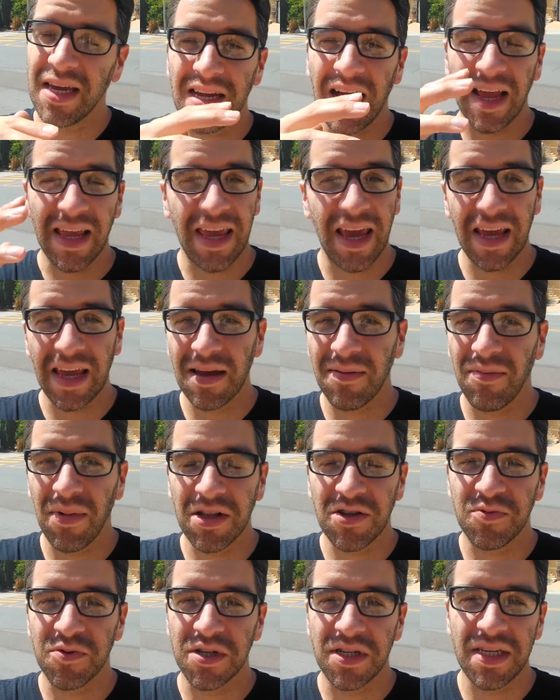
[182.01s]
I can't get
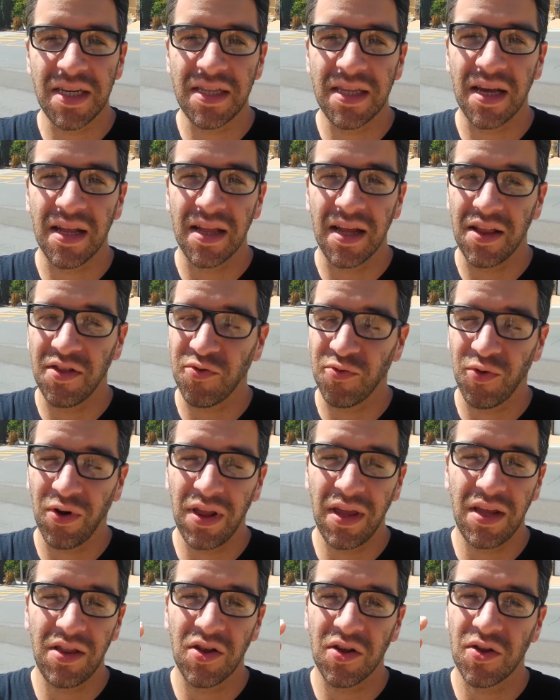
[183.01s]
much more detail. It's
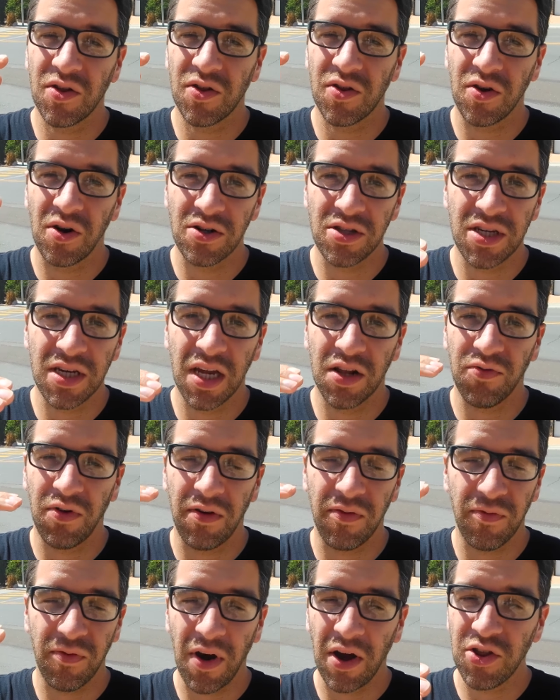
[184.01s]
really just searching and
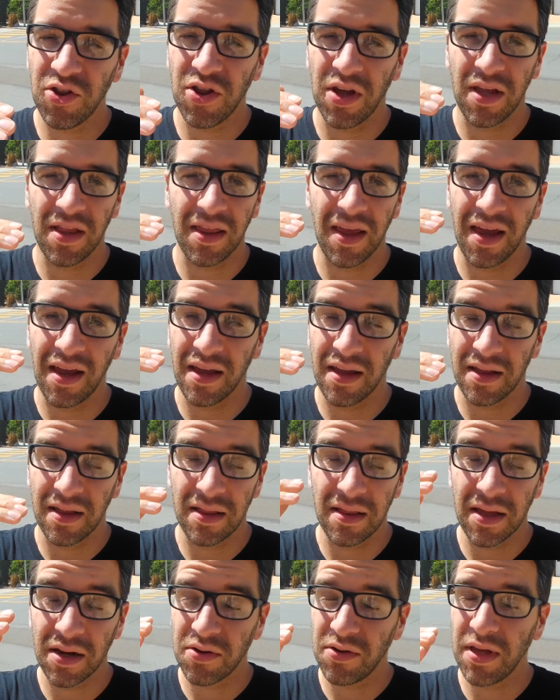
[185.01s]
refreshing. Like
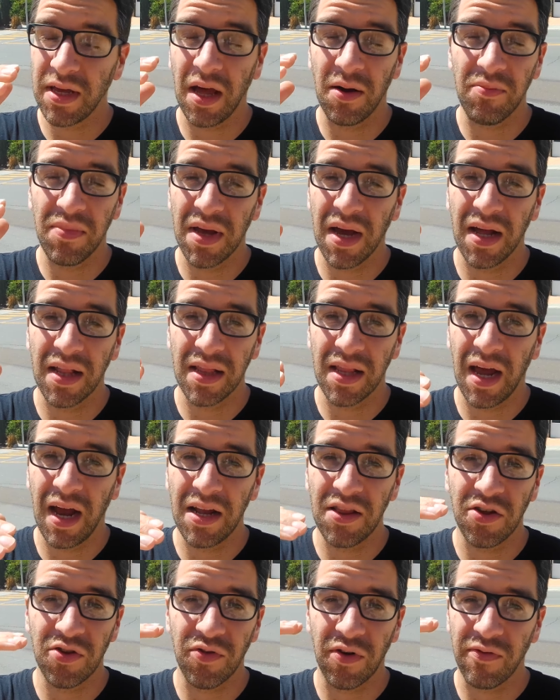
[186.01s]
literally I'll be
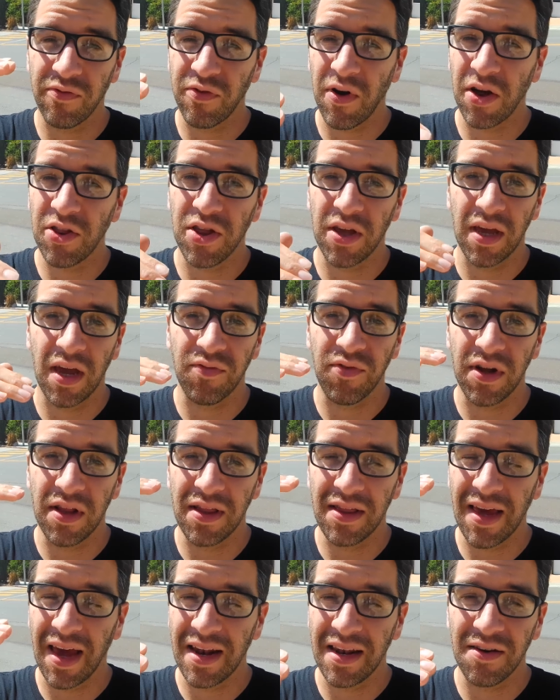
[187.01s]
online just refreshing every
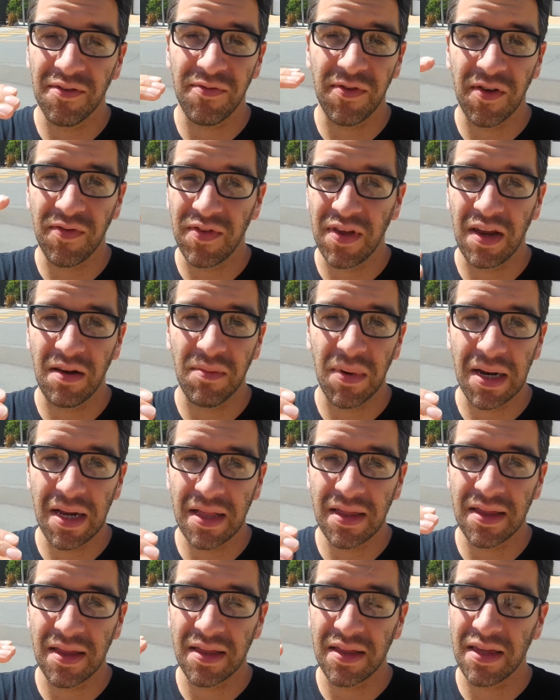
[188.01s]
10 to 15
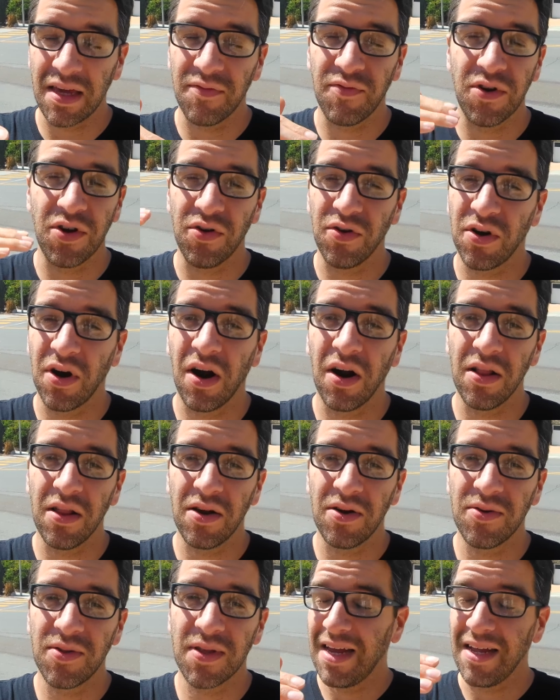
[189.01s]
minutes to see if a new car
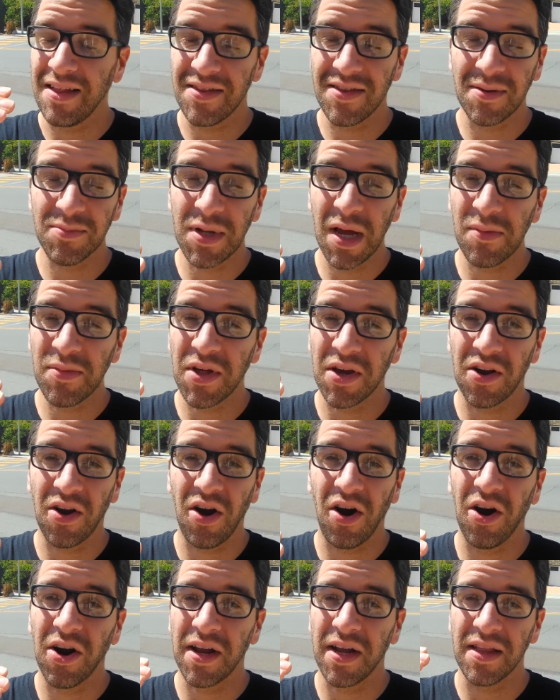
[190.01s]
loads. And sometimes that
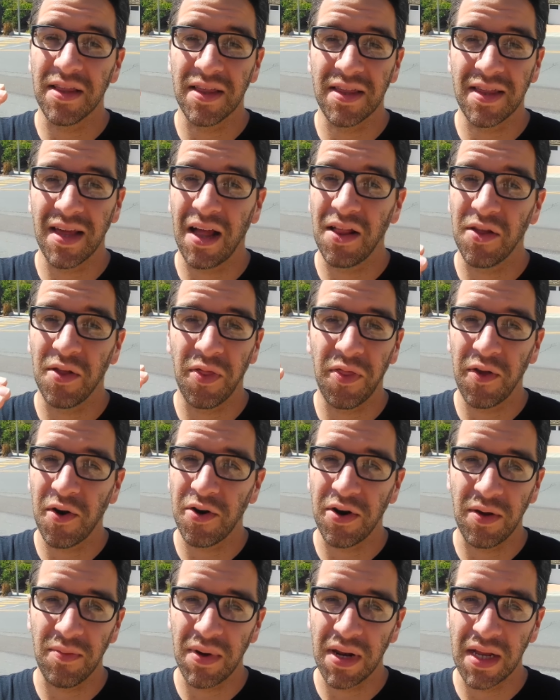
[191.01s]
car can sell in
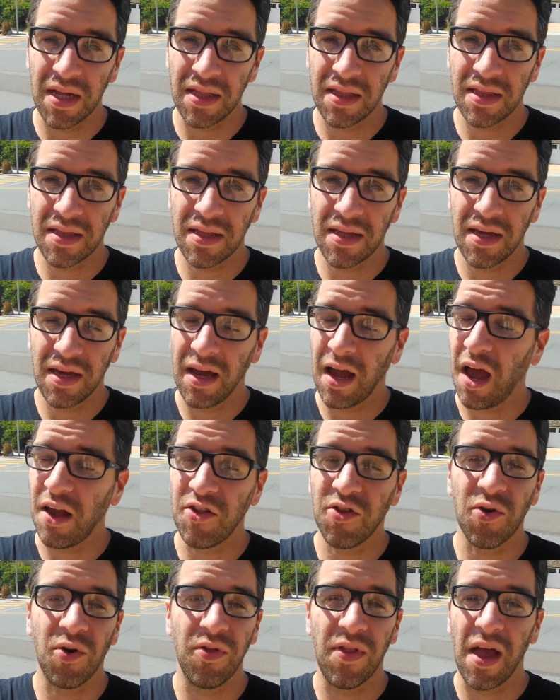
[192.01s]
30 minutes. I
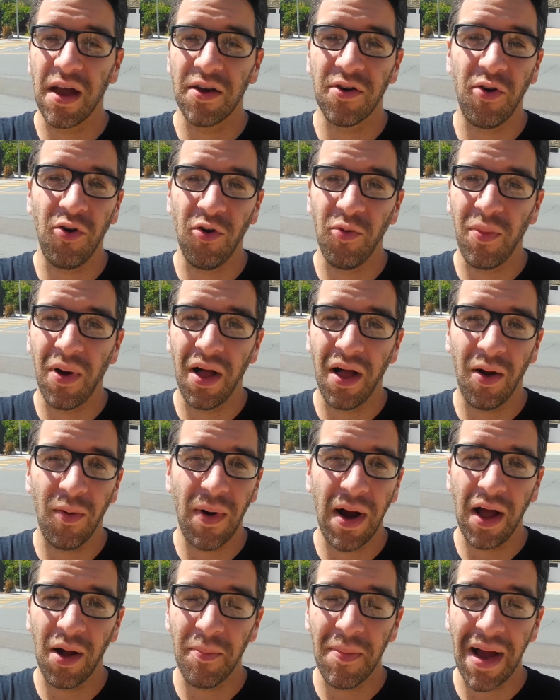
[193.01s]
sold that Cobalt a
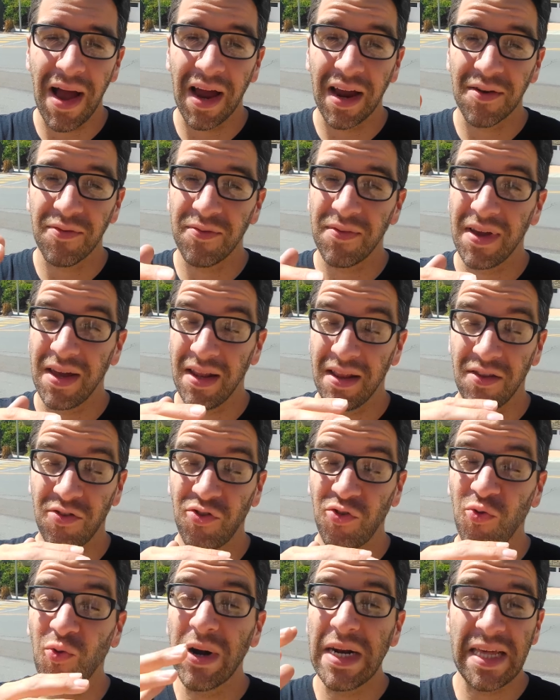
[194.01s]
while back in
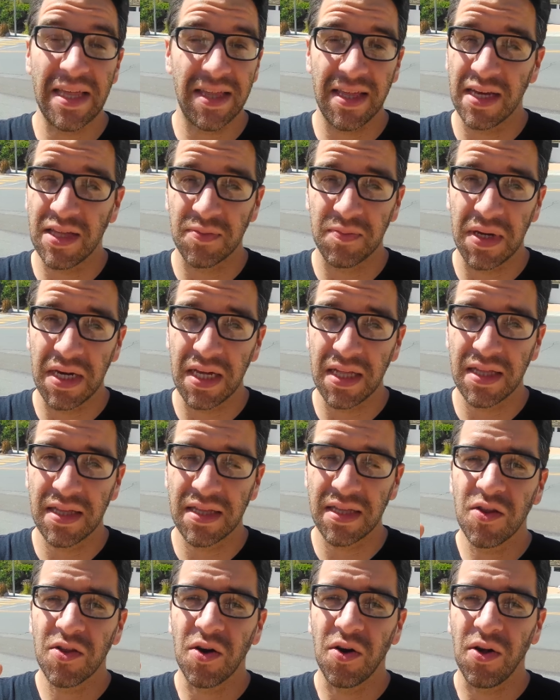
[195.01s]
26
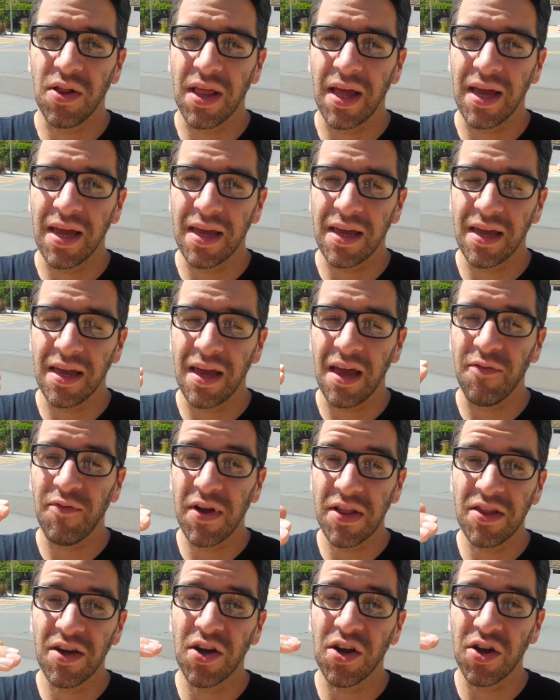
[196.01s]
minutes. So like if
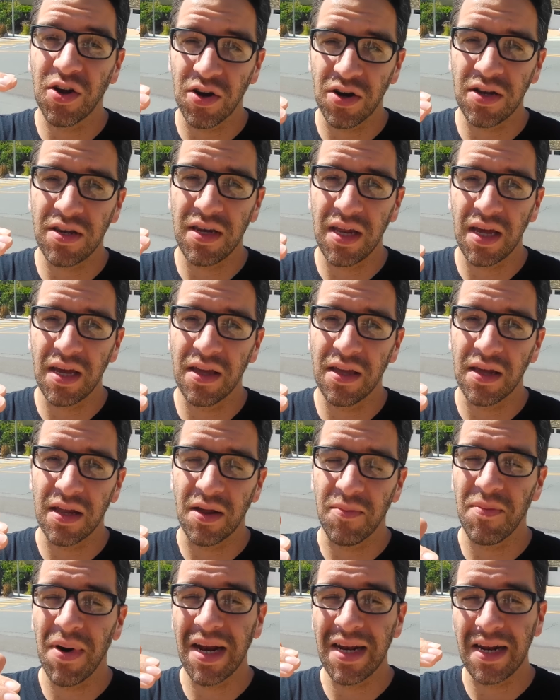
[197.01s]
it's a good deal and
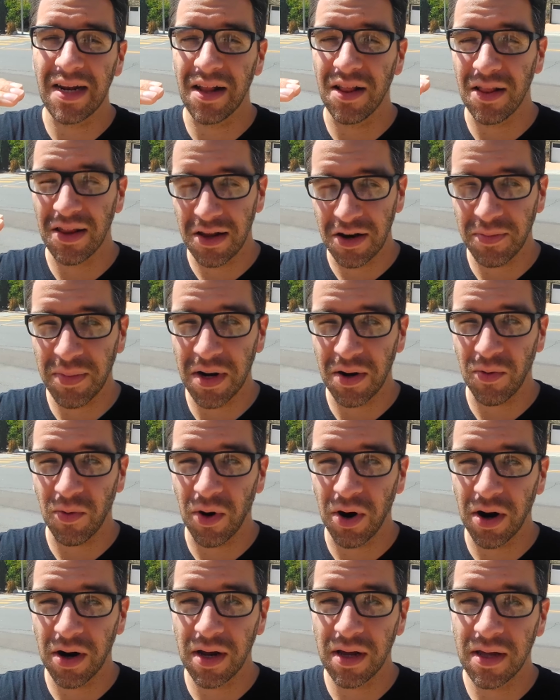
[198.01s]
it might need a little bit of
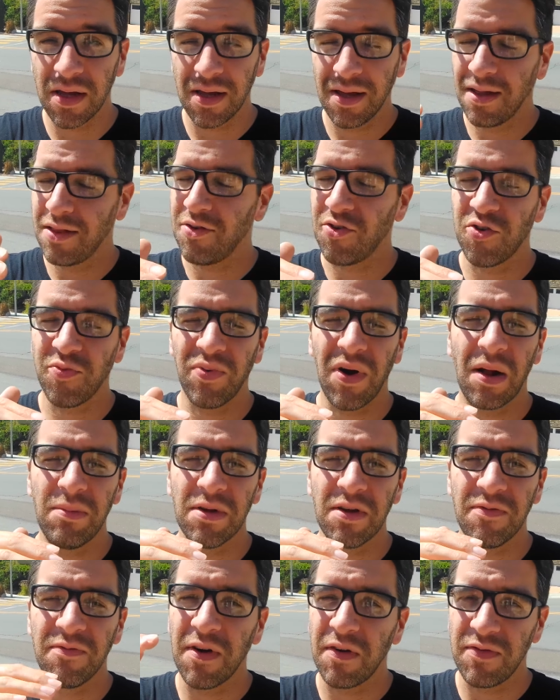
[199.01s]
work, there's
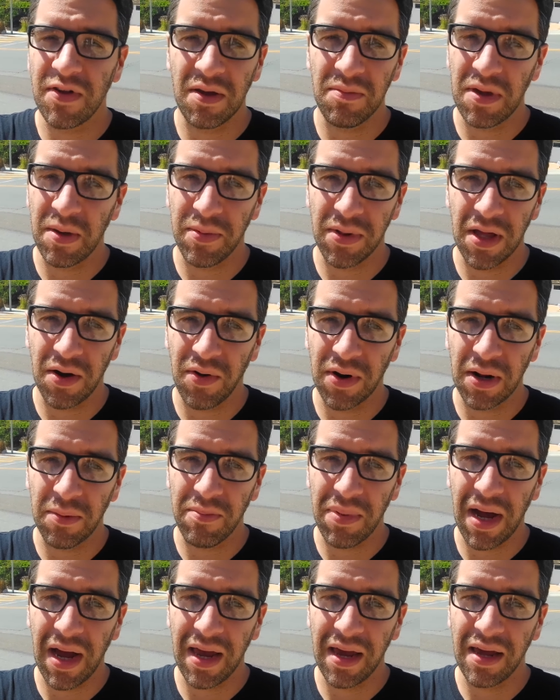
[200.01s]
probably 15 people that want to
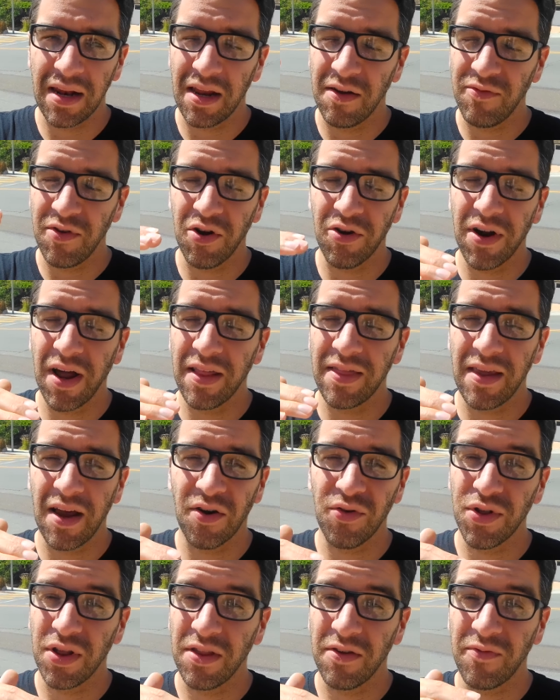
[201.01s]
buy it. And if you're not
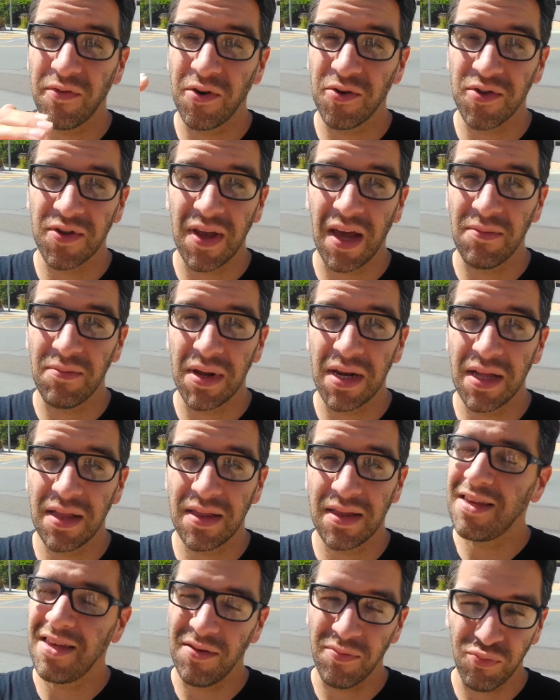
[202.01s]
there within the first 10
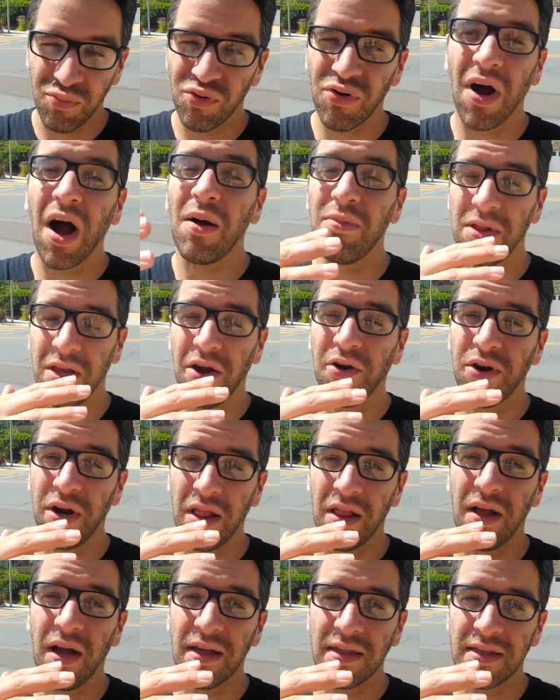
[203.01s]
minutes, you probably already
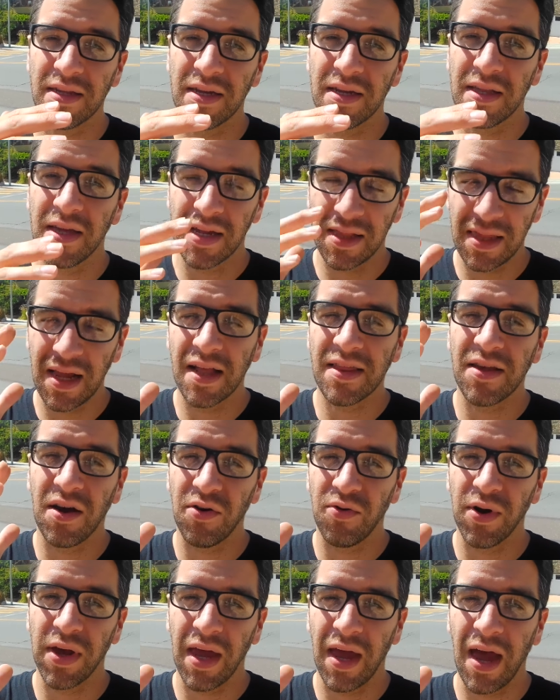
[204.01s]
lost it. Like that's how
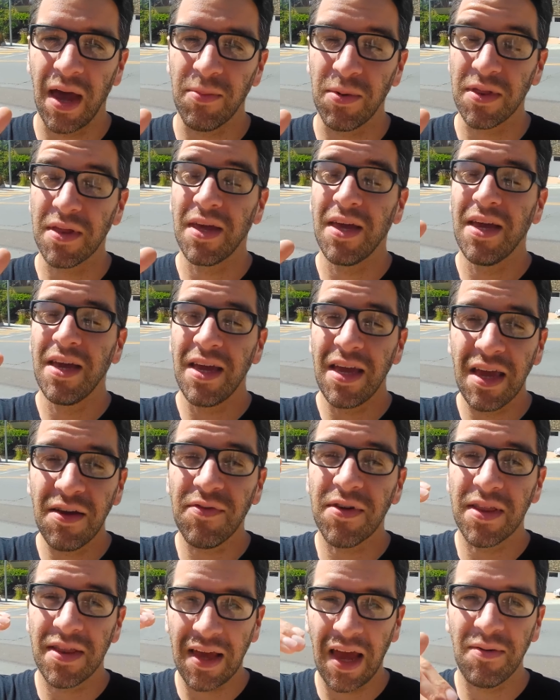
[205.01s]
quick it happens.
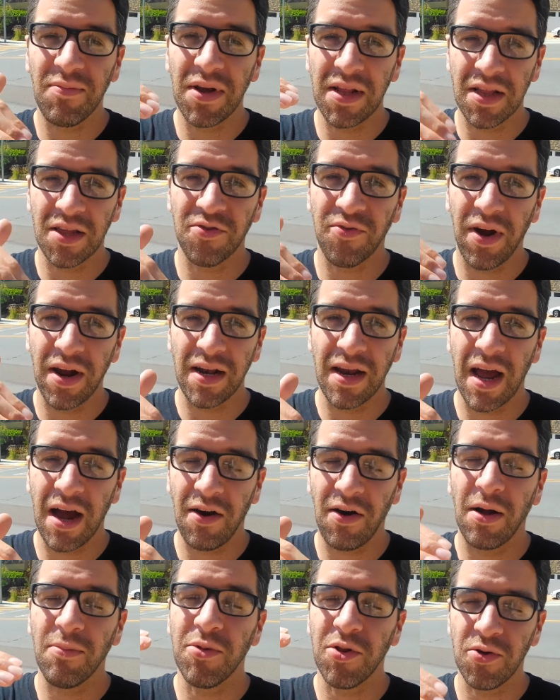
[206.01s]
Even taping this right
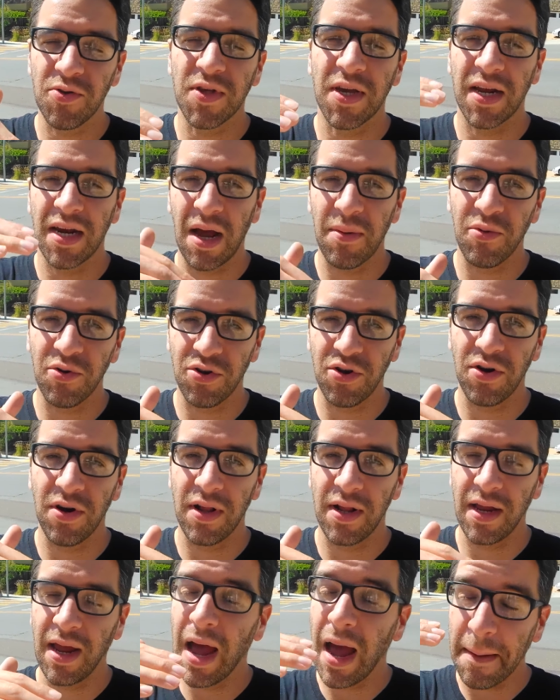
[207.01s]
now, I'm losing an opportunity.